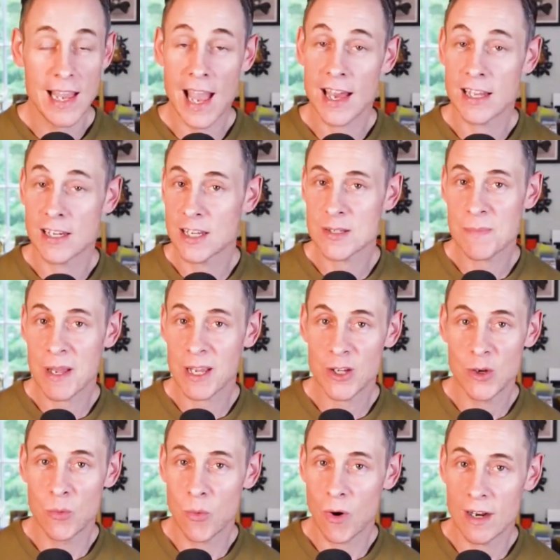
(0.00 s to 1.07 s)
yeah, it does
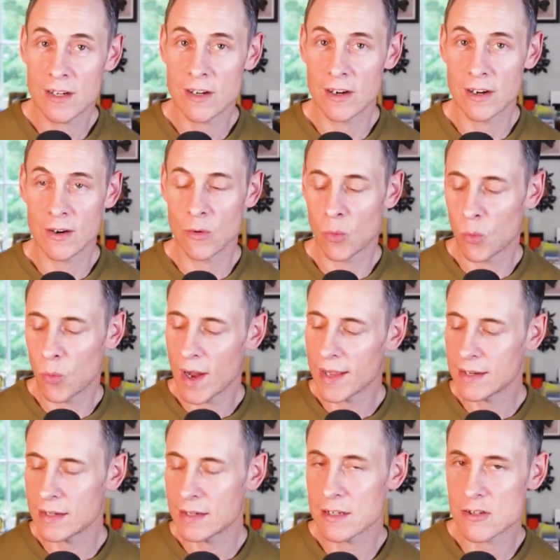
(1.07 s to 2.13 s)
make you wonder
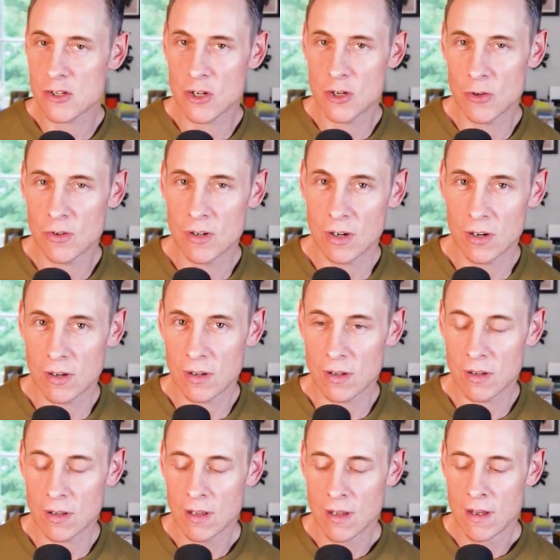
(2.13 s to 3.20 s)
when does
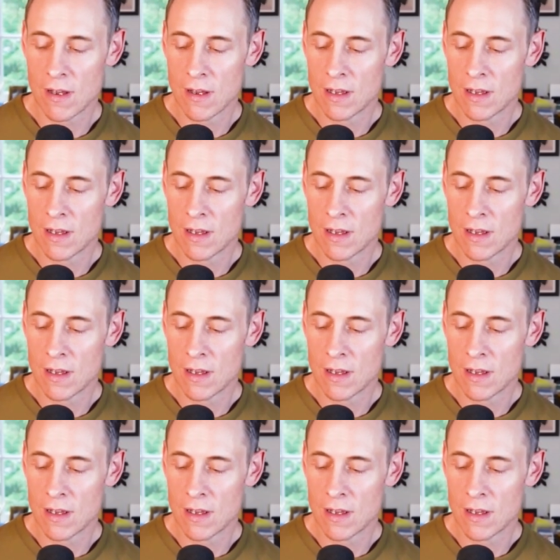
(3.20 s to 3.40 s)
Google